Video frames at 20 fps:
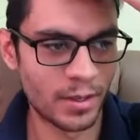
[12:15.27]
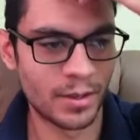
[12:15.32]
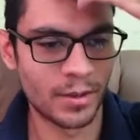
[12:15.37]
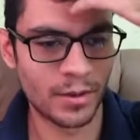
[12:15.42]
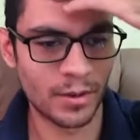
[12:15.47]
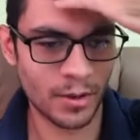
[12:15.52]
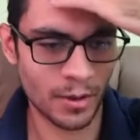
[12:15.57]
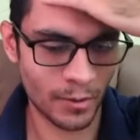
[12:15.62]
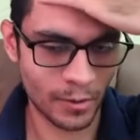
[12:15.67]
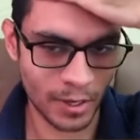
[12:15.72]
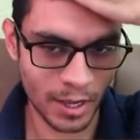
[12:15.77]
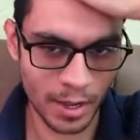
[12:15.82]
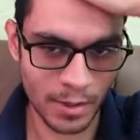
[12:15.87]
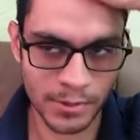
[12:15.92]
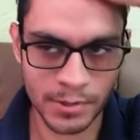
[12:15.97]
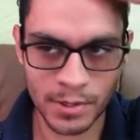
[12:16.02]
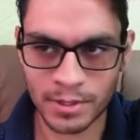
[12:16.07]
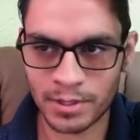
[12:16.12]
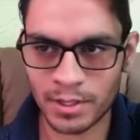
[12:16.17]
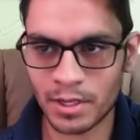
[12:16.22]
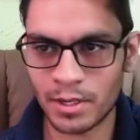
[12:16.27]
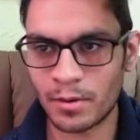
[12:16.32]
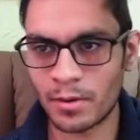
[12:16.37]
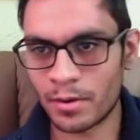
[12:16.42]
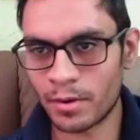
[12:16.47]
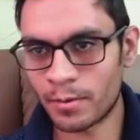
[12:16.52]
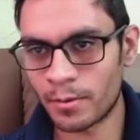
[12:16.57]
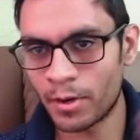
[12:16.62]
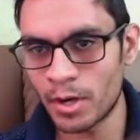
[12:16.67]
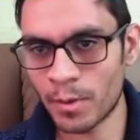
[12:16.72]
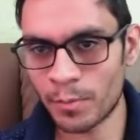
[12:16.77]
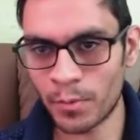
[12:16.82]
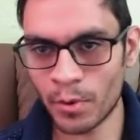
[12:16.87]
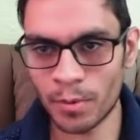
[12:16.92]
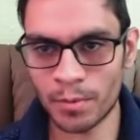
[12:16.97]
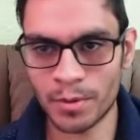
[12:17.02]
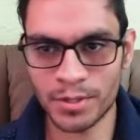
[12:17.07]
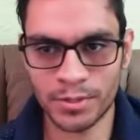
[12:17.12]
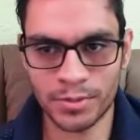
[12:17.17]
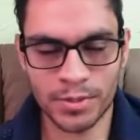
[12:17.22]
Okay, I'm still gonna
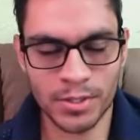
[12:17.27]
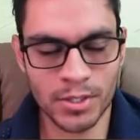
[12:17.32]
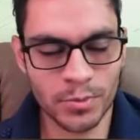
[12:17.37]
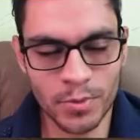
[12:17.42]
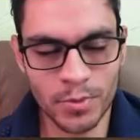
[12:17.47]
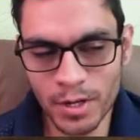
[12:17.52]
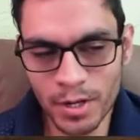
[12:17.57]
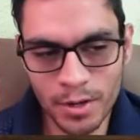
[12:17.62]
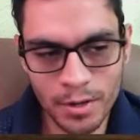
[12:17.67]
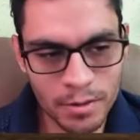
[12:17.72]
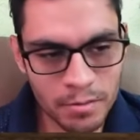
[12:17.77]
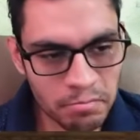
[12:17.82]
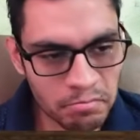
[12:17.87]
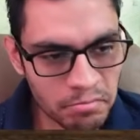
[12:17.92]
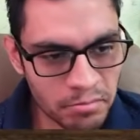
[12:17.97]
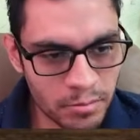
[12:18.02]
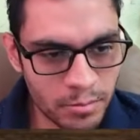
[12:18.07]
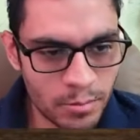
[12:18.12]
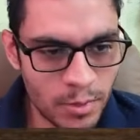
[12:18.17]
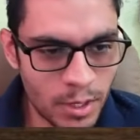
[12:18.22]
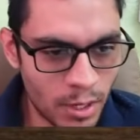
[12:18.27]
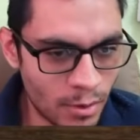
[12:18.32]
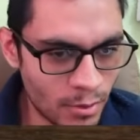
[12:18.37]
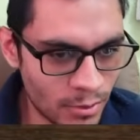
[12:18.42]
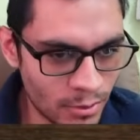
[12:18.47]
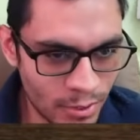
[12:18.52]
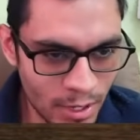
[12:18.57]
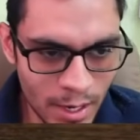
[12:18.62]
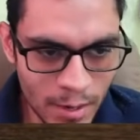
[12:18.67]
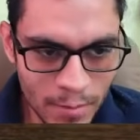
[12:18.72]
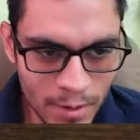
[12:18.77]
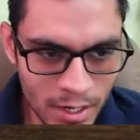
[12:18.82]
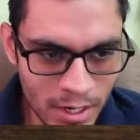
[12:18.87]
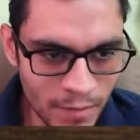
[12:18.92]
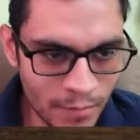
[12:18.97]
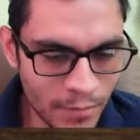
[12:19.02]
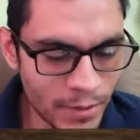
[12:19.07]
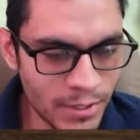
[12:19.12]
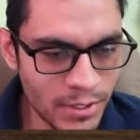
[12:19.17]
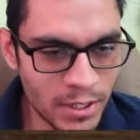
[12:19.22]
publish this video because I believe
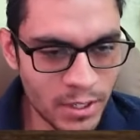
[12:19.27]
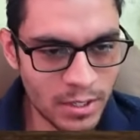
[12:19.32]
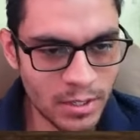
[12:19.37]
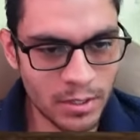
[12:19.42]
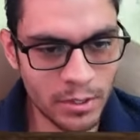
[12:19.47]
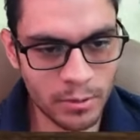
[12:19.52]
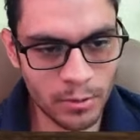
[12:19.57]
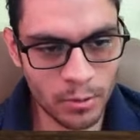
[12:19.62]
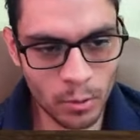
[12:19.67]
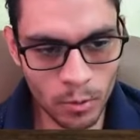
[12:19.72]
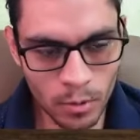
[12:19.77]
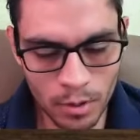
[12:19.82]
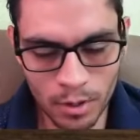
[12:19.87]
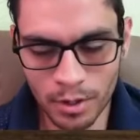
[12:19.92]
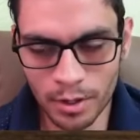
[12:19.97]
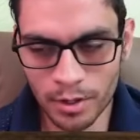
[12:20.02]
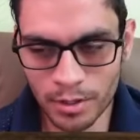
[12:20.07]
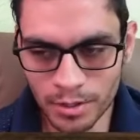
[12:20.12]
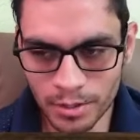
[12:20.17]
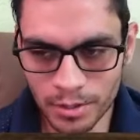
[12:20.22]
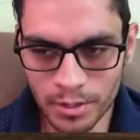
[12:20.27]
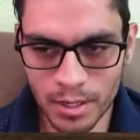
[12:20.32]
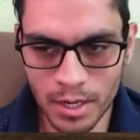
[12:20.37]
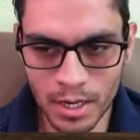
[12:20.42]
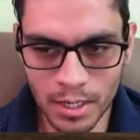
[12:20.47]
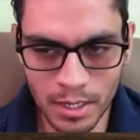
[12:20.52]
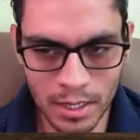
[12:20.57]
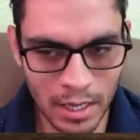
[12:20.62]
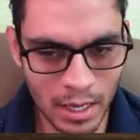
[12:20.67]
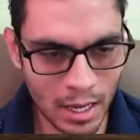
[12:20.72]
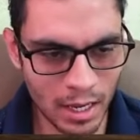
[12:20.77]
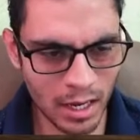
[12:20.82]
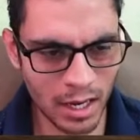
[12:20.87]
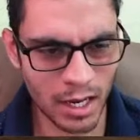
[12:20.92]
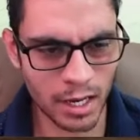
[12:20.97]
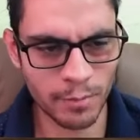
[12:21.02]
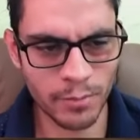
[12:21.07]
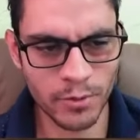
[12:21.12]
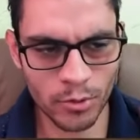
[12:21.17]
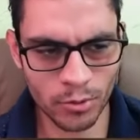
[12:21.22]
the system works and it can
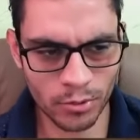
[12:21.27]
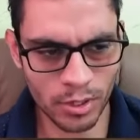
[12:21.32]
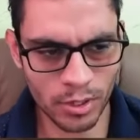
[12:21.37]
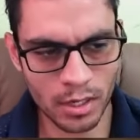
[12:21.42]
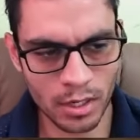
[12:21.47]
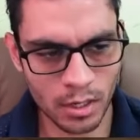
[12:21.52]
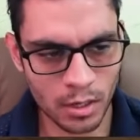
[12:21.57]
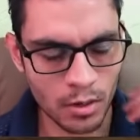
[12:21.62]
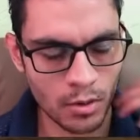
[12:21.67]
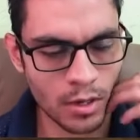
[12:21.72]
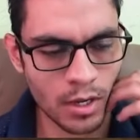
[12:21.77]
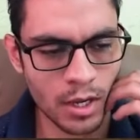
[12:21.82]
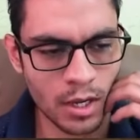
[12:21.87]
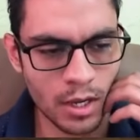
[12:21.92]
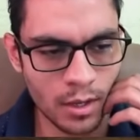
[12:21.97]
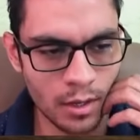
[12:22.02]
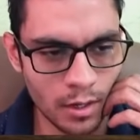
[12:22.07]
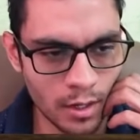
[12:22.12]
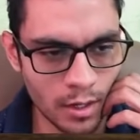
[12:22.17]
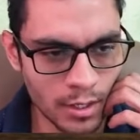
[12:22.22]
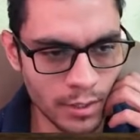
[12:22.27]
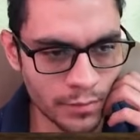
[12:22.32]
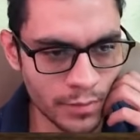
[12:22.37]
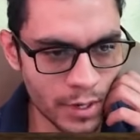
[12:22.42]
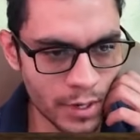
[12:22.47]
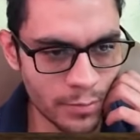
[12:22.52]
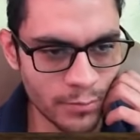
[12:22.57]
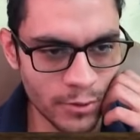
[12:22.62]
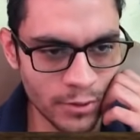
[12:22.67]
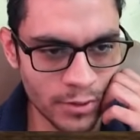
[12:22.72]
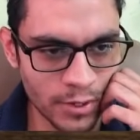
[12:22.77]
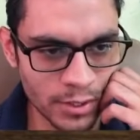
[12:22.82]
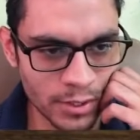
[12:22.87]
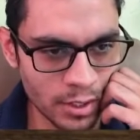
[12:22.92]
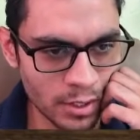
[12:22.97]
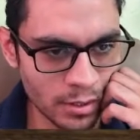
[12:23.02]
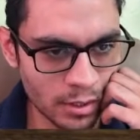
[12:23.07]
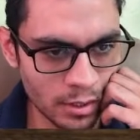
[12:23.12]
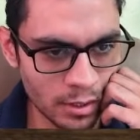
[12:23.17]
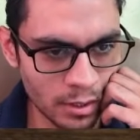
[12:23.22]
help you think. Okay, let's fight for the
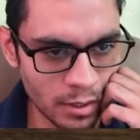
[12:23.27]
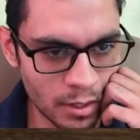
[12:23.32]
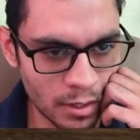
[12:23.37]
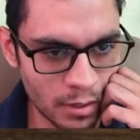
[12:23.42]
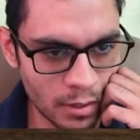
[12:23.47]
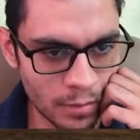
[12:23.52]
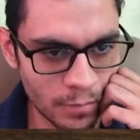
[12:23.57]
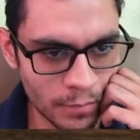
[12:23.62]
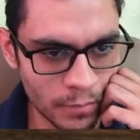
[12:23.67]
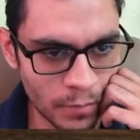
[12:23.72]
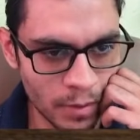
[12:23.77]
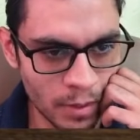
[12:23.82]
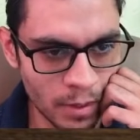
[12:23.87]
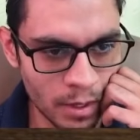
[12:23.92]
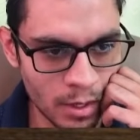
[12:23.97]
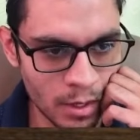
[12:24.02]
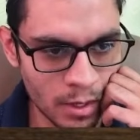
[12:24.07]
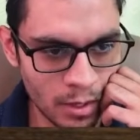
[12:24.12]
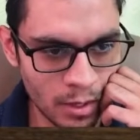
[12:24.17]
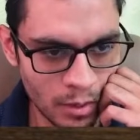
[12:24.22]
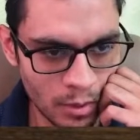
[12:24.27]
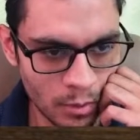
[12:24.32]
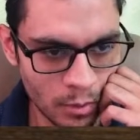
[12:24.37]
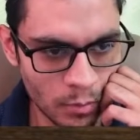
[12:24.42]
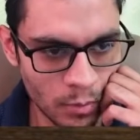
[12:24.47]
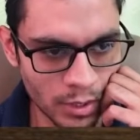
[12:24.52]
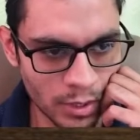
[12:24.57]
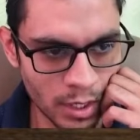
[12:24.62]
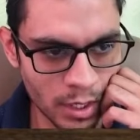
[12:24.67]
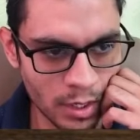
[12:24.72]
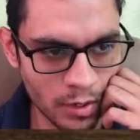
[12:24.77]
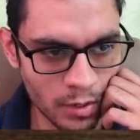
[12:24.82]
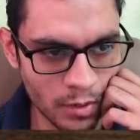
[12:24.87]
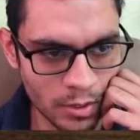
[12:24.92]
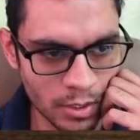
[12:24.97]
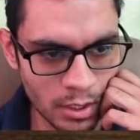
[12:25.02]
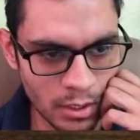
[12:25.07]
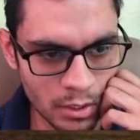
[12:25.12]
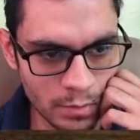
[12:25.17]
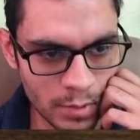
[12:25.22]
center here. When they cross
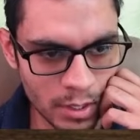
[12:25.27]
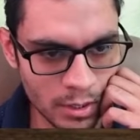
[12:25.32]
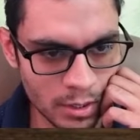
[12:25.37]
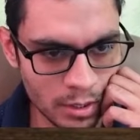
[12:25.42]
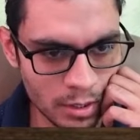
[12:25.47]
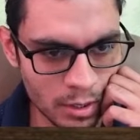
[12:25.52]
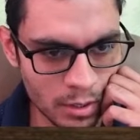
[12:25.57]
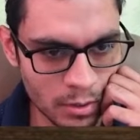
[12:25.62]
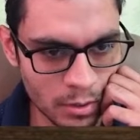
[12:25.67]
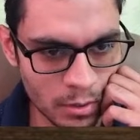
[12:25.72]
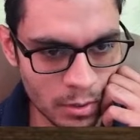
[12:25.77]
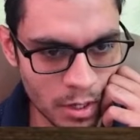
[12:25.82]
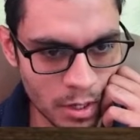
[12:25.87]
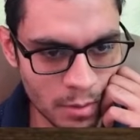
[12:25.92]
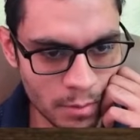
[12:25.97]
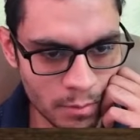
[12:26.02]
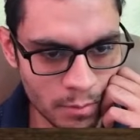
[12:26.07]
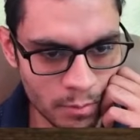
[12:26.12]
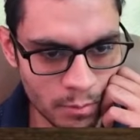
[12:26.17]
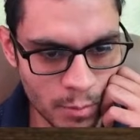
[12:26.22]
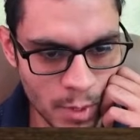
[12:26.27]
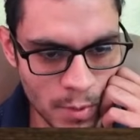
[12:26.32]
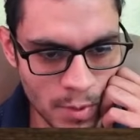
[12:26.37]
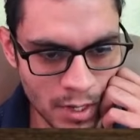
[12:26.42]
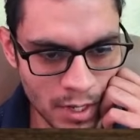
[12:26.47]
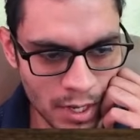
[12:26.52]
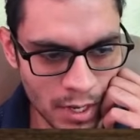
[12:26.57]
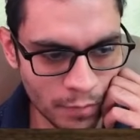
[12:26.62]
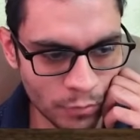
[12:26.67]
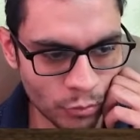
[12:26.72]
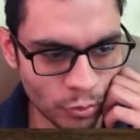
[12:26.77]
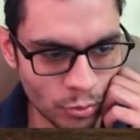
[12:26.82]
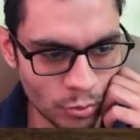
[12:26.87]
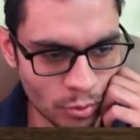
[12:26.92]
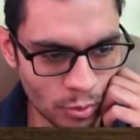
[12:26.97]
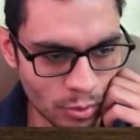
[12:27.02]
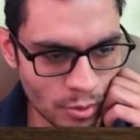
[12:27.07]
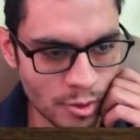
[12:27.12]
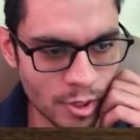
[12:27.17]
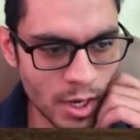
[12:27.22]
into my territory, maybe I have to
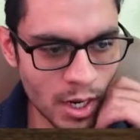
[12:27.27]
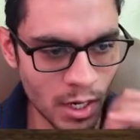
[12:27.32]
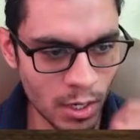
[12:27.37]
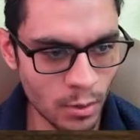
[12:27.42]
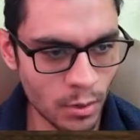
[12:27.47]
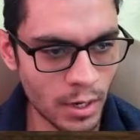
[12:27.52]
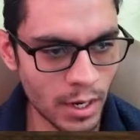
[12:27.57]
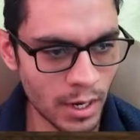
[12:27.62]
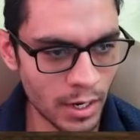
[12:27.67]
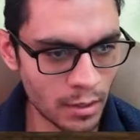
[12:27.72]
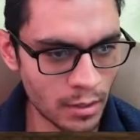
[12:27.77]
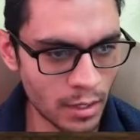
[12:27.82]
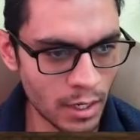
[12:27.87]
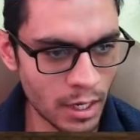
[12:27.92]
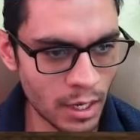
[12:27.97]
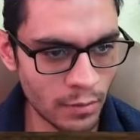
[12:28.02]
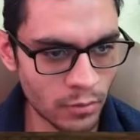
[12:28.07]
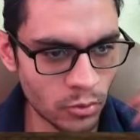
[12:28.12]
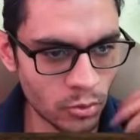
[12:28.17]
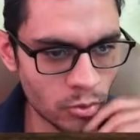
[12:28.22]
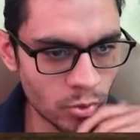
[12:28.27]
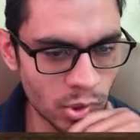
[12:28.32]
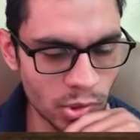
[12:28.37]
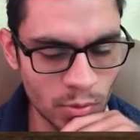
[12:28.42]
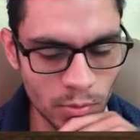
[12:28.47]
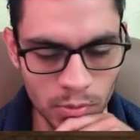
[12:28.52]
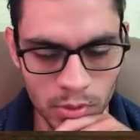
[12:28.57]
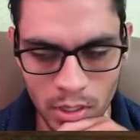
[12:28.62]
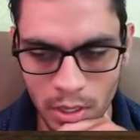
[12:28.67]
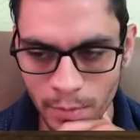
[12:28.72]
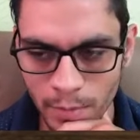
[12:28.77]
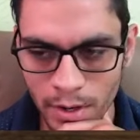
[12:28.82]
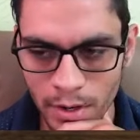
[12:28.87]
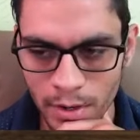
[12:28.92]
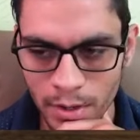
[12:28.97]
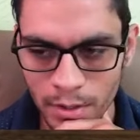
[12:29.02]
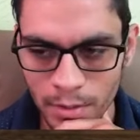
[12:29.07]
calculate. I have to do something about it.